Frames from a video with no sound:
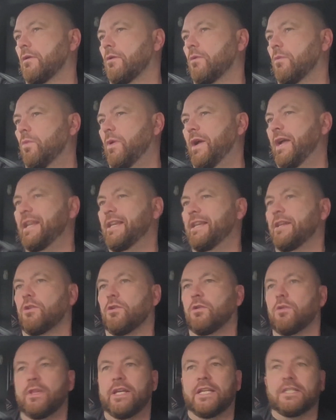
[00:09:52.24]
where did
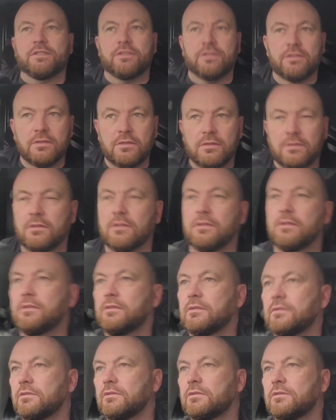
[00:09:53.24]
all this
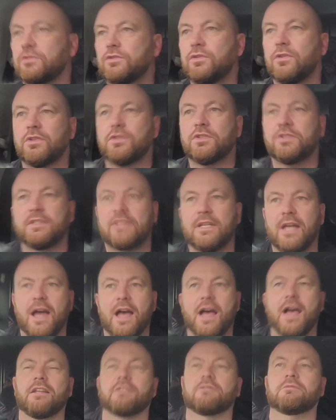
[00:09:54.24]
sort of
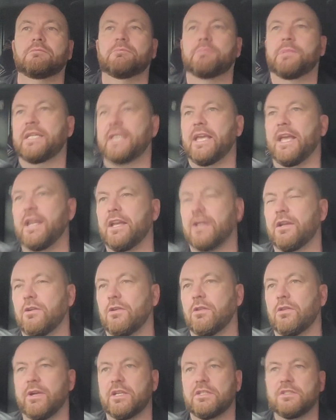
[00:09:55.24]
start and begin and
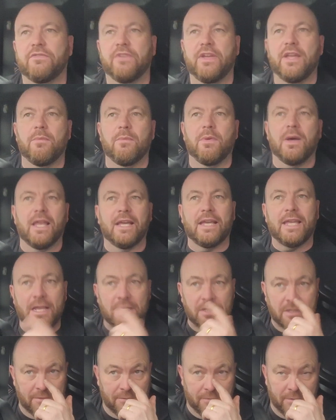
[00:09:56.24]
all the rest of it? Well, I
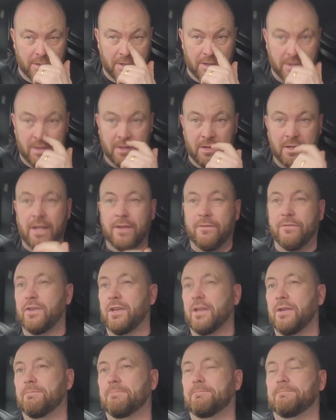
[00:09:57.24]
guess if you
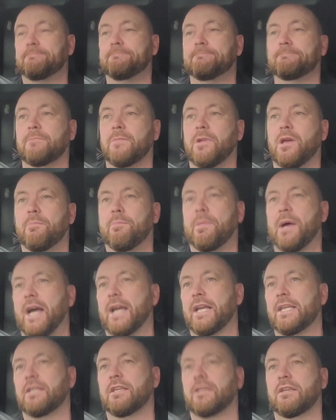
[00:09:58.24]
a
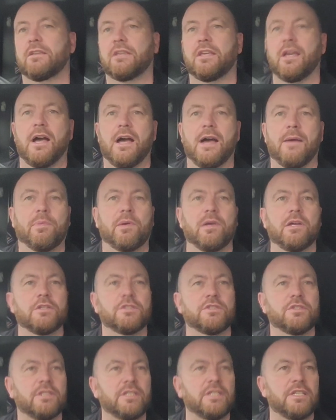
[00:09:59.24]
bike, car
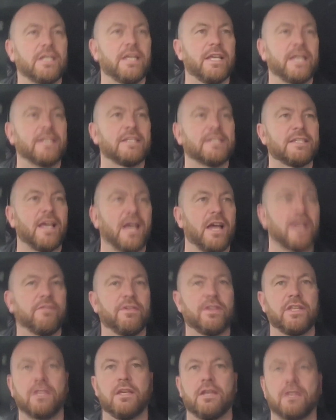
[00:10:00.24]
person, it's kind of
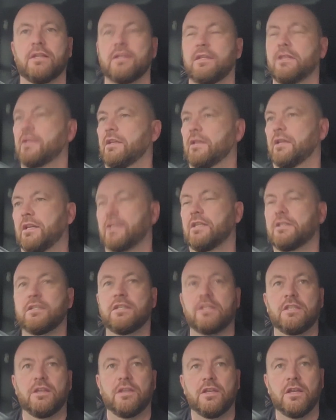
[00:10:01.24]
in you, and it's
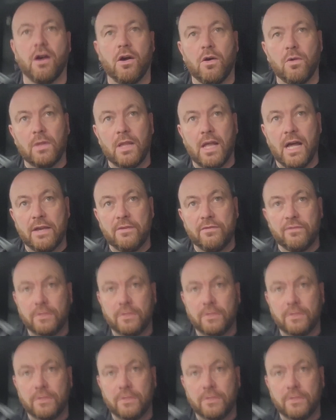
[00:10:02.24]
in you your whole life.